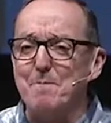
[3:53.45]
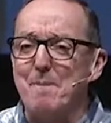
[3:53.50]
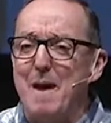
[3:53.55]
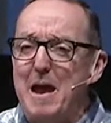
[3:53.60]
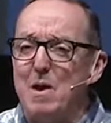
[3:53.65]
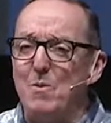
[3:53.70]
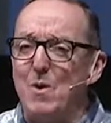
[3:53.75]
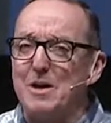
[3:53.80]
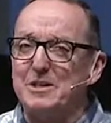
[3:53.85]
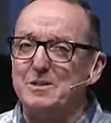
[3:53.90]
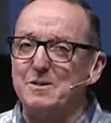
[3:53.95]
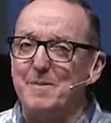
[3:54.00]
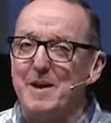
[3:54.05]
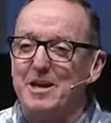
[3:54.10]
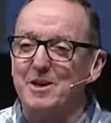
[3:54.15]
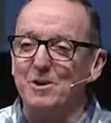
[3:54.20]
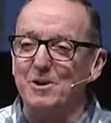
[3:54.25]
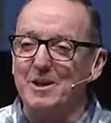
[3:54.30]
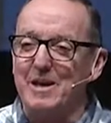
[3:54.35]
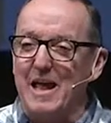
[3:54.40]
Man wants to make
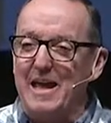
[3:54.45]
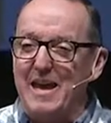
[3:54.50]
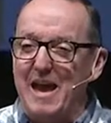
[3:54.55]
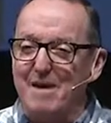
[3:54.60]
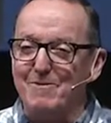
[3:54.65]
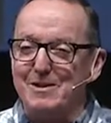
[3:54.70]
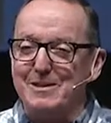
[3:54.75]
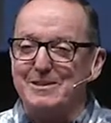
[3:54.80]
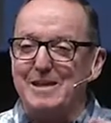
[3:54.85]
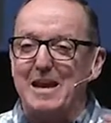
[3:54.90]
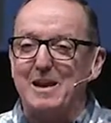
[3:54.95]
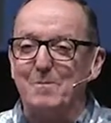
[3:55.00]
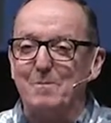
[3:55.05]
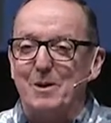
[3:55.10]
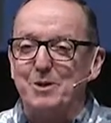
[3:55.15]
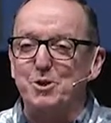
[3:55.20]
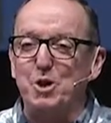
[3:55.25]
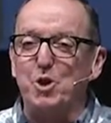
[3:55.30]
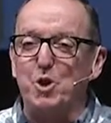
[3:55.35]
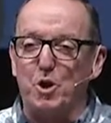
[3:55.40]
you look like heaven's like a
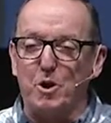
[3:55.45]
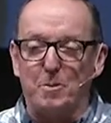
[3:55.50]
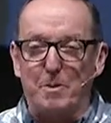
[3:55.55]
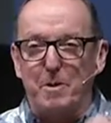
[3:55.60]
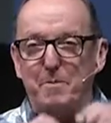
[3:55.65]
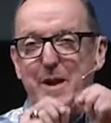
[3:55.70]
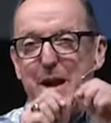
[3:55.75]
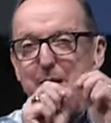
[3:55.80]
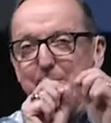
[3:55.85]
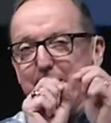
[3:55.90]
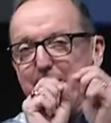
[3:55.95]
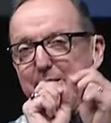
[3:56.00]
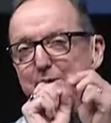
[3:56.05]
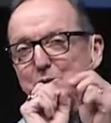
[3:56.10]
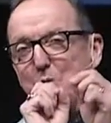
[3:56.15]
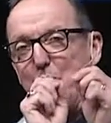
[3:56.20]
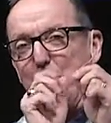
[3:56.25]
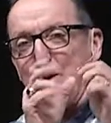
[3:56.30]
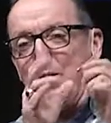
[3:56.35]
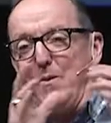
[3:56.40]
bunch of Gerber babies
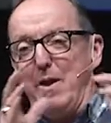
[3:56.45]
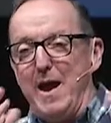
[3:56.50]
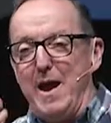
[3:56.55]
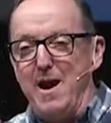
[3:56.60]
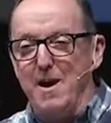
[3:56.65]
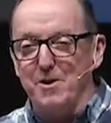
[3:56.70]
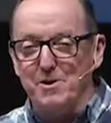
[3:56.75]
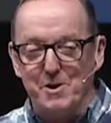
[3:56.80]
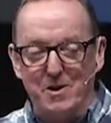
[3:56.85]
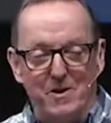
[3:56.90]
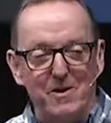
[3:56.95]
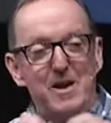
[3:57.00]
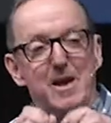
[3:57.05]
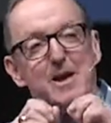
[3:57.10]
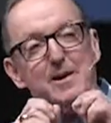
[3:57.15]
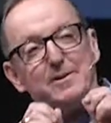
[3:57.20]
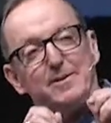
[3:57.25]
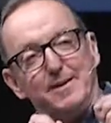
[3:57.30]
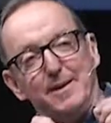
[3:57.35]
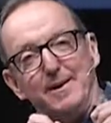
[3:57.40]
going around, you know,
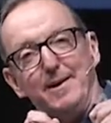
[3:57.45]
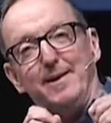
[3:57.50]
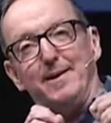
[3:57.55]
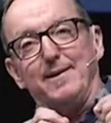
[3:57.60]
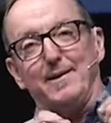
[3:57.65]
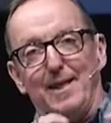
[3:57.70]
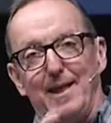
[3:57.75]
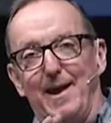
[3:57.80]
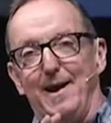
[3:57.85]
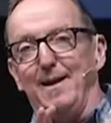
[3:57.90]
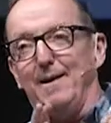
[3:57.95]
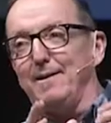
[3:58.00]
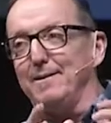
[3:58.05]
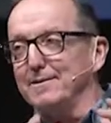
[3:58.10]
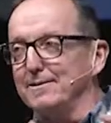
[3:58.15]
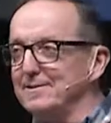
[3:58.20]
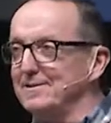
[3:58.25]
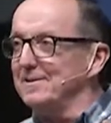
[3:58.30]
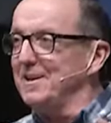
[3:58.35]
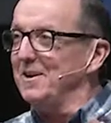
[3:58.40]
sitting there in
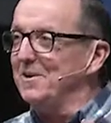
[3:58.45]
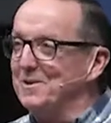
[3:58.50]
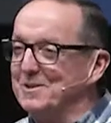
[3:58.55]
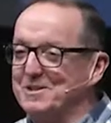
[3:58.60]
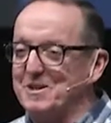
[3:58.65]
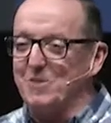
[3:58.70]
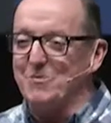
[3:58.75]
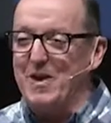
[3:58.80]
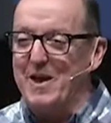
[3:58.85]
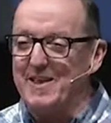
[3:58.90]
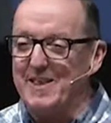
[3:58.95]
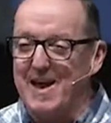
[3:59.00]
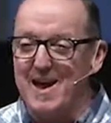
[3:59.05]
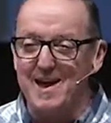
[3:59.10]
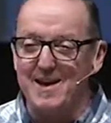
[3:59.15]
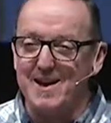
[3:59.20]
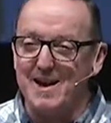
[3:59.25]
clouds, you know, and stuff like that.